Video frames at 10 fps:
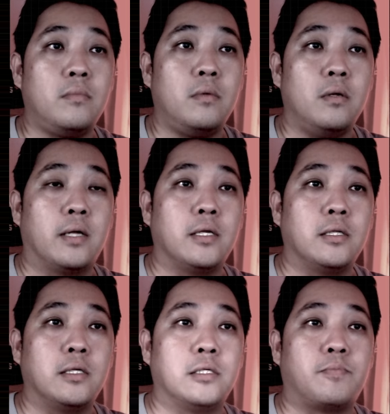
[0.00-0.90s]
I think
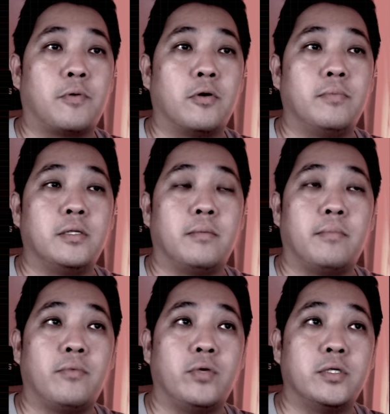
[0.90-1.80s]
this is probably the
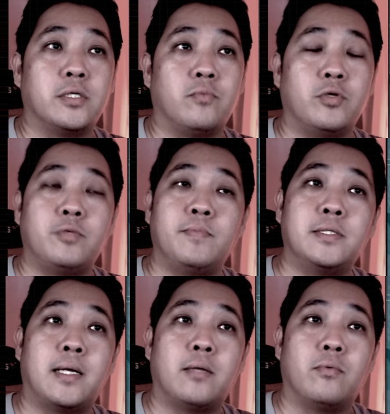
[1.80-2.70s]
main reason, which
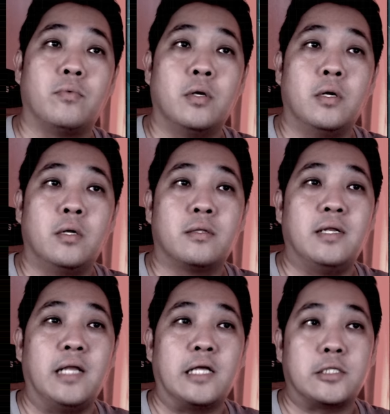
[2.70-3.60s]
means that the
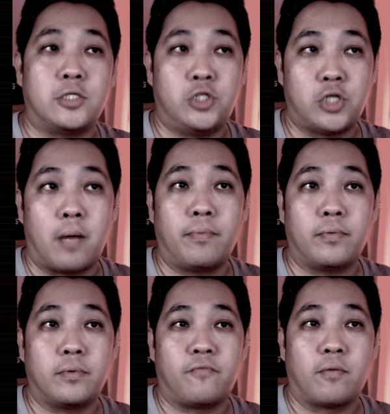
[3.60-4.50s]
next
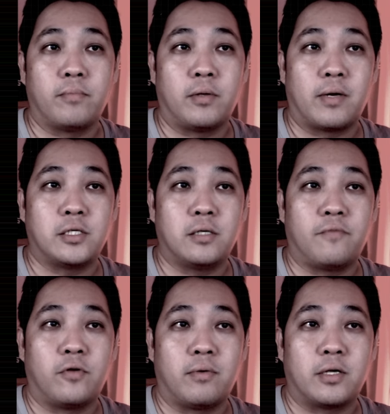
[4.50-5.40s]
jump from the
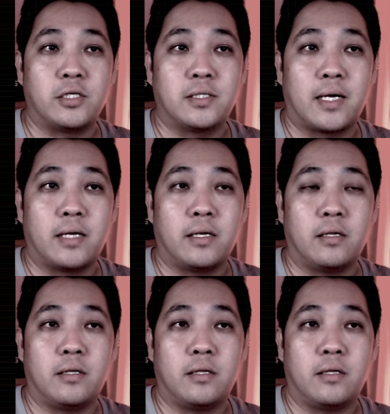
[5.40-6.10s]
Russian side,